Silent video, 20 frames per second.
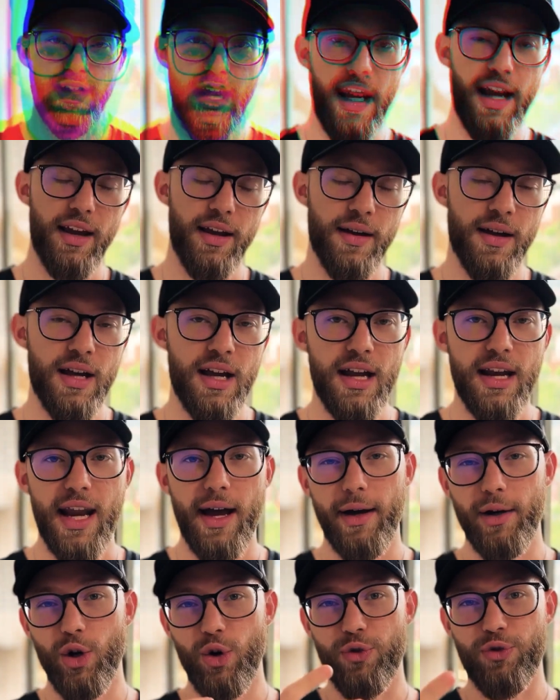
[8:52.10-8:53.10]
date.
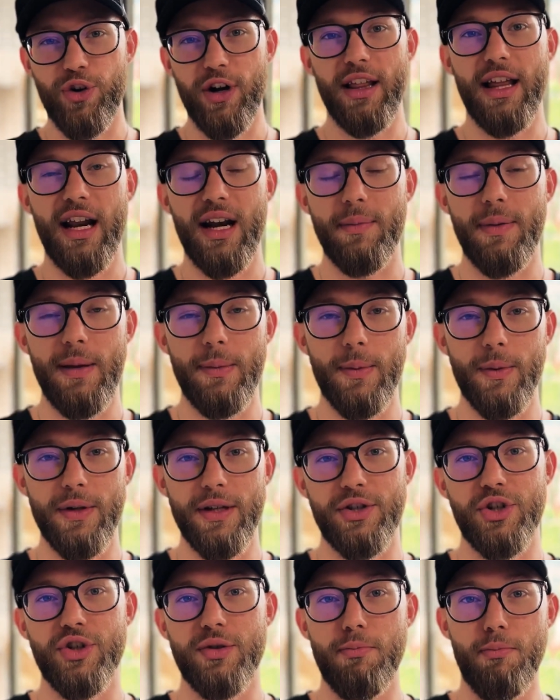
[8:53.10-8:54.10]
Now, I know for a lot of people,
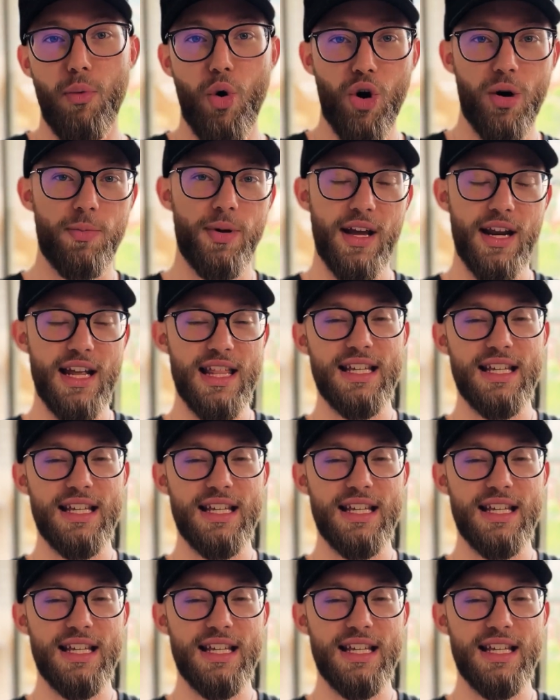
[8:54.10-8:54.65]
this is morbid,